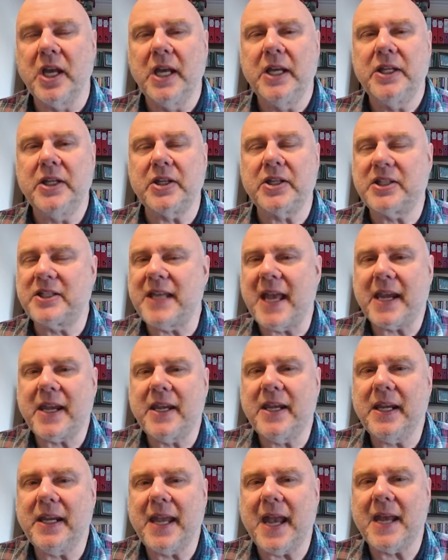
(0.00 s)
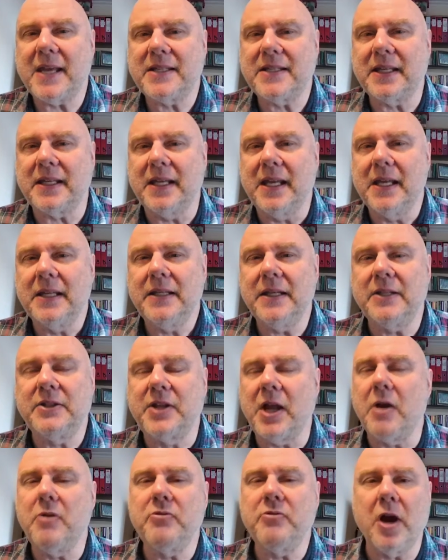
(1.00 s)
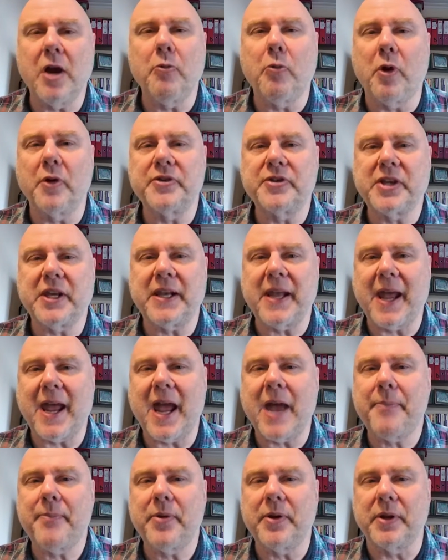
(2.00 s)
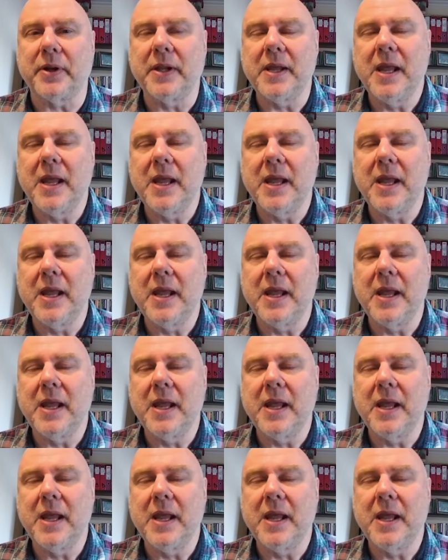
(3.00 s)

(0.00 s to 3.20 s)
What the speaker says: You're second guessing. You don't know what's going to happen.